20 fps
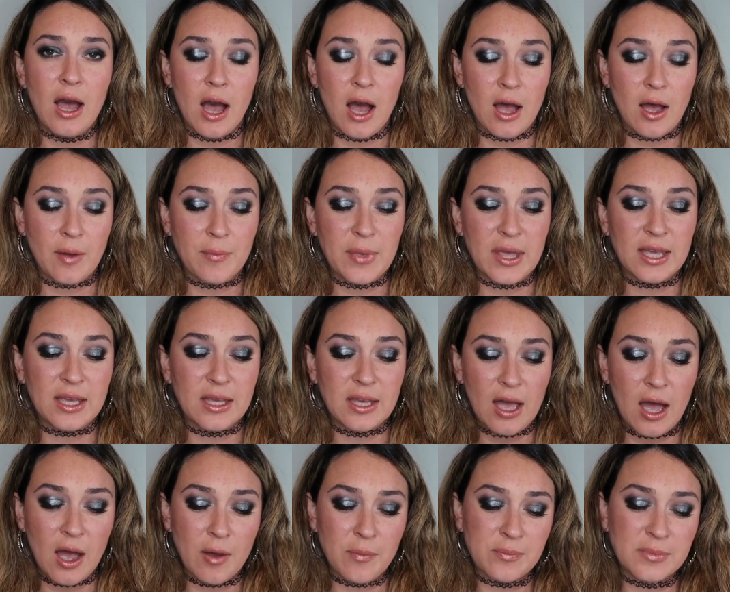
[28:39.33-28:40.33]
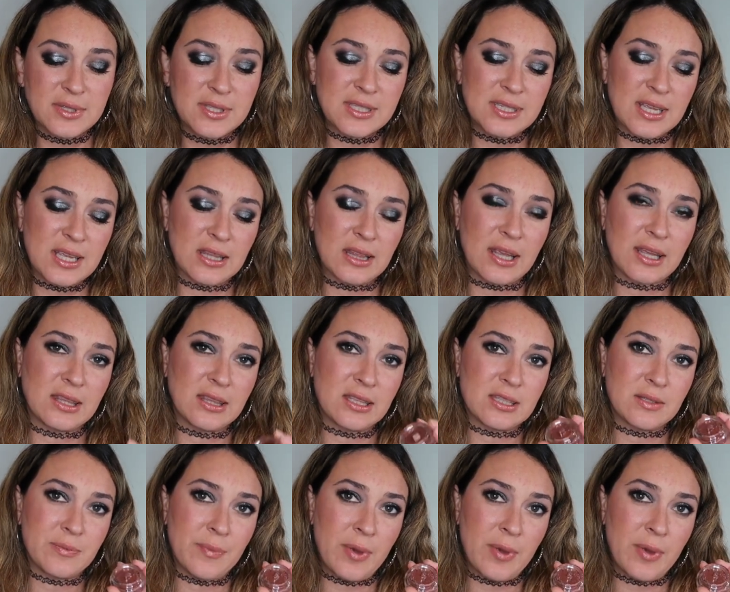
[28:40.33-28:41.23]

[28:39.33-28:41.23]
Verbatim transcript: um, it comes in like this